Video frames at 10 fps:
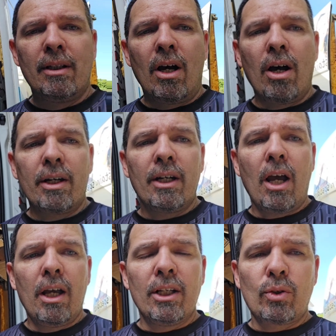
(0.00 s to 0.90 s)
on it
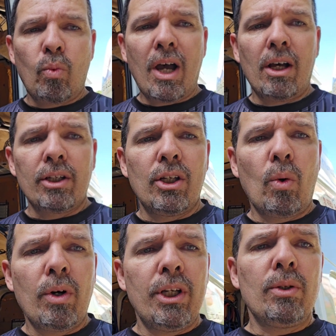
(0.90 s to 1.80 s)
as well. You
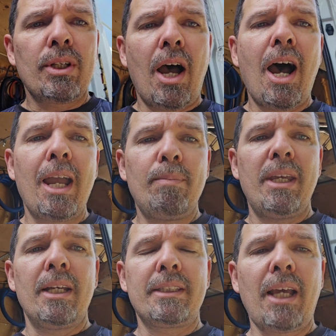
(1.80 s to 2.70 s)
don't want to use a high
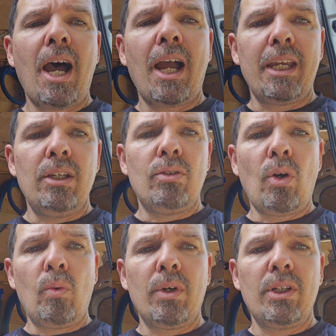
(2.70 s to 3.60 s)
PSI. You
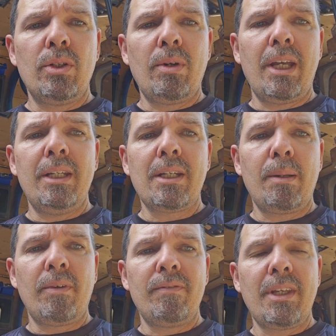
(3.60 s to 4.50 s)
don't want to do any
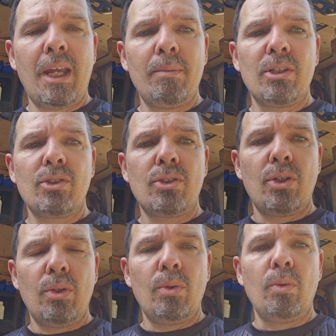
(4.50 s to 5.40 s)
type of damage
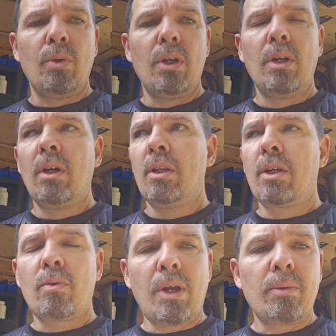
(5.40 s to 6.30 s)
to
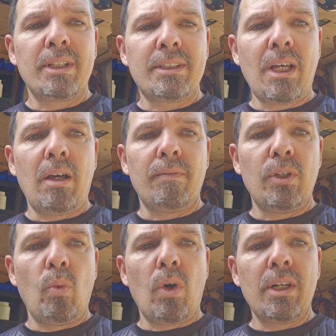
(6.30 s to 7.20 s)
the grout itself.
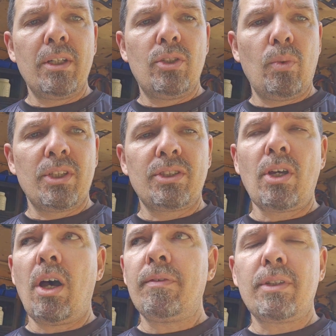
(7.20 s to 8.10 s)
You want to do a
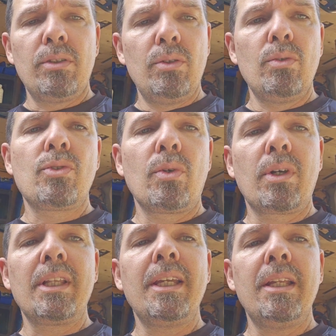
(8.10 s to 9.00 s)
soft neutral
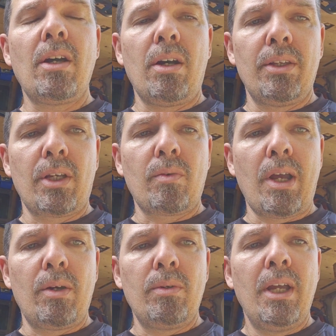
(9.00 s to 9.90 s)
clean on the
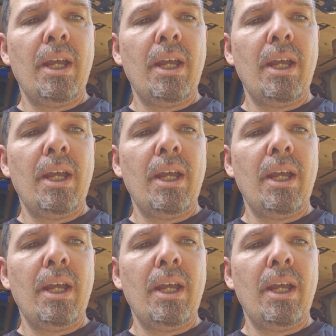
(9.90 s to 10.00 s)
grout,